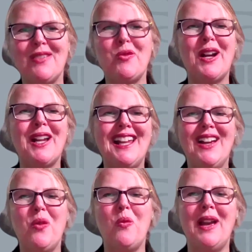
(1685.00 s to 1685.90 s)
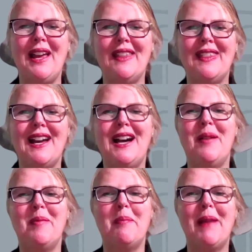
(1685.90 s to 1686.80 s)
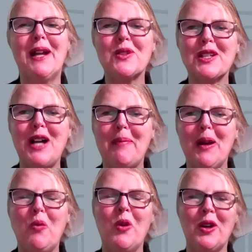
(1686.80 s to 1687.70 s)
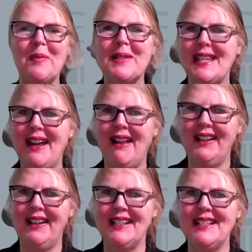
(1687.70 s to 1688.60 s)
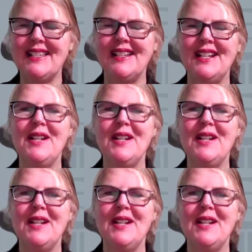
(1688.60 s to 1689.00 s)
working with a microscopic worm, C. elegans.